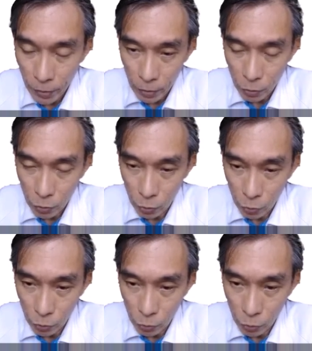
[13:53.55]

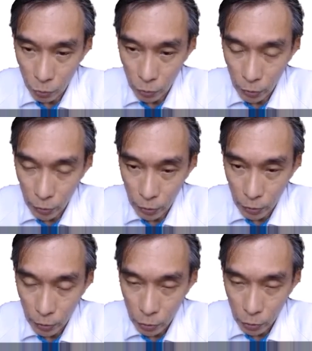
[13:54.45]
to
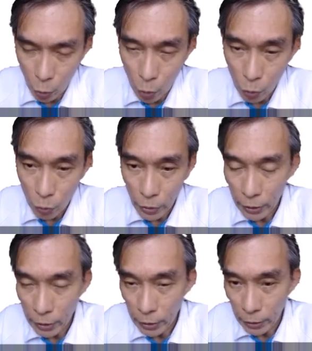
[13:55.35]
store in
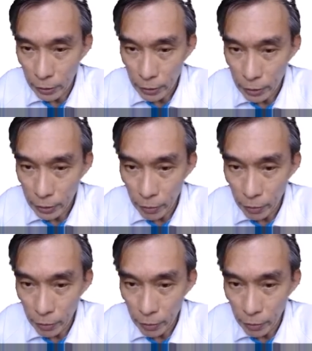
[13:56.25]
the server,